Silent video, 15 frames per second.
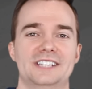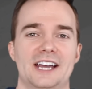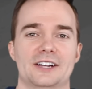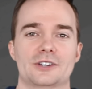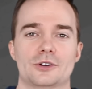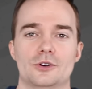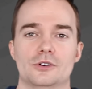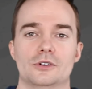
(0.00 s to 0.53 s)

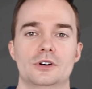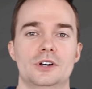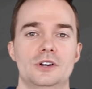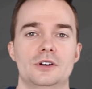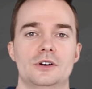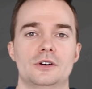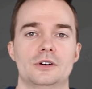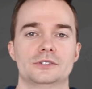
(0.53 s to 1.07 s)
technical
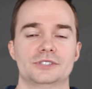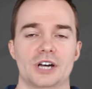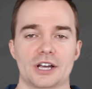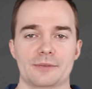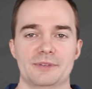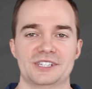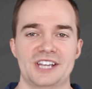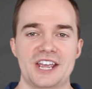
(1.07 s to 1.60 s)

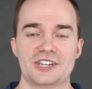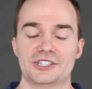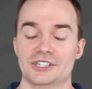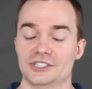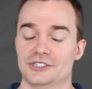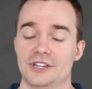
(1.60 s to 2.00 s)
documentation.